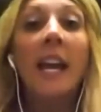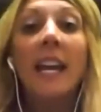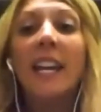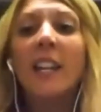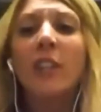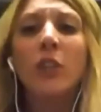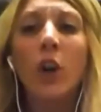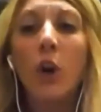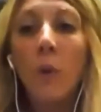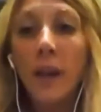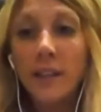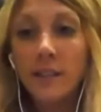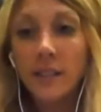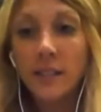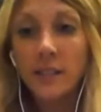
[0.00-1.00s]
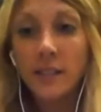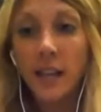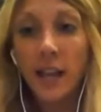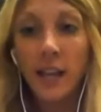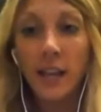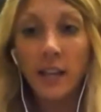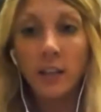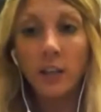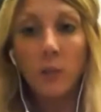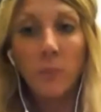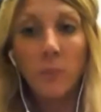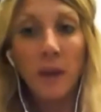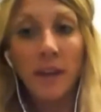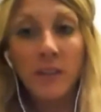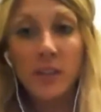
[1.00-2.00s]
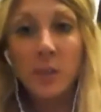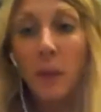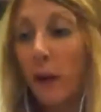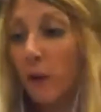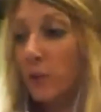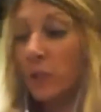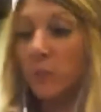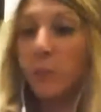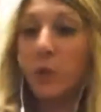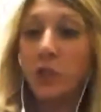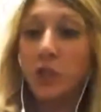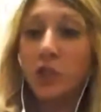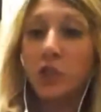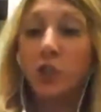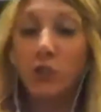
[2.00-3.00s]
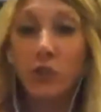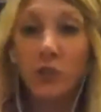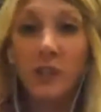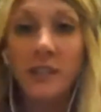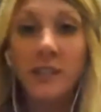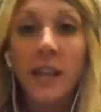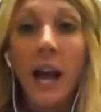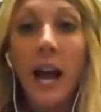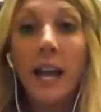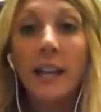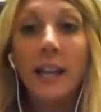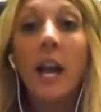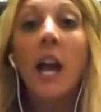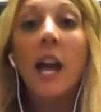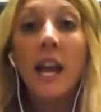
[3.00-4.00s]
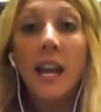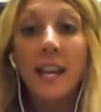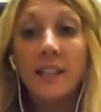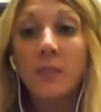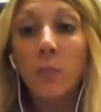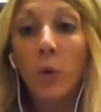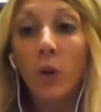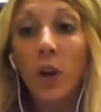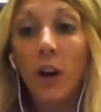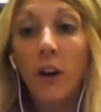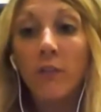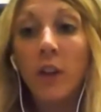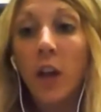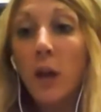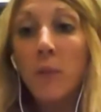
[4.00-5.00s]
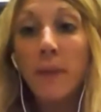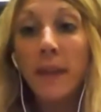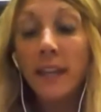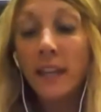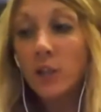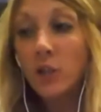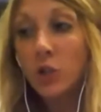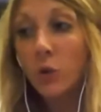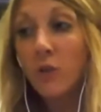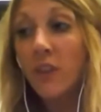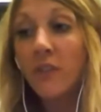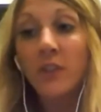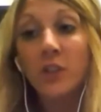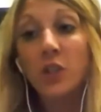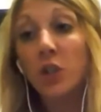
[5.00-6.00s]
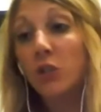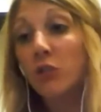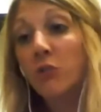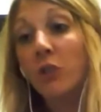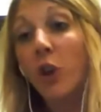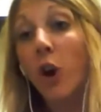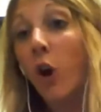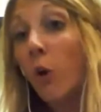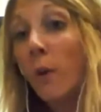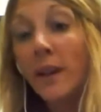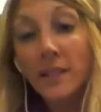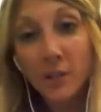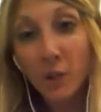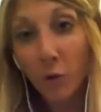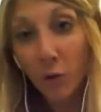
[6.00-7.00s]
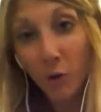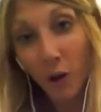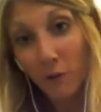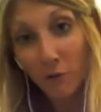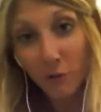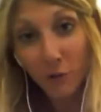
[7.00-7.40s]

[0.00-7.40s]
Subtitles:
In no way is it saying pick the spouse and push the children aside. It's more of making sure that the children always don't come